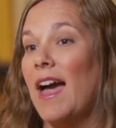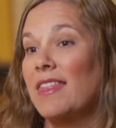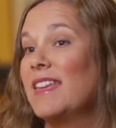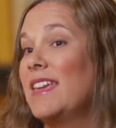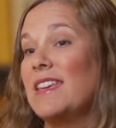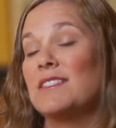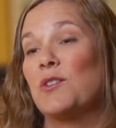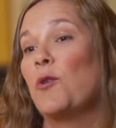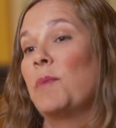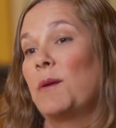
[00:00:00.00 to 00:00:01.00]
I think he's
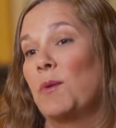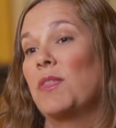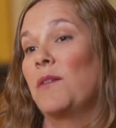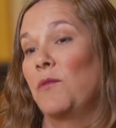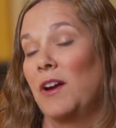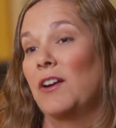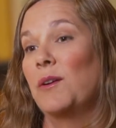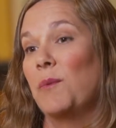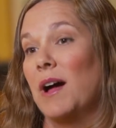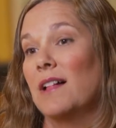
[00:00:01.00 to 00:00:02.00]
coping with it
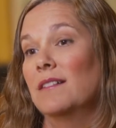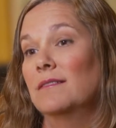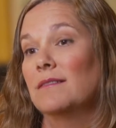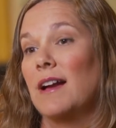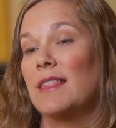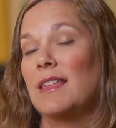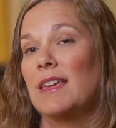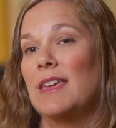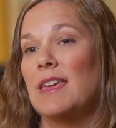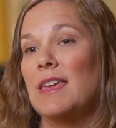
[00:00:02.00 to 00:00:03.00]
very well. I think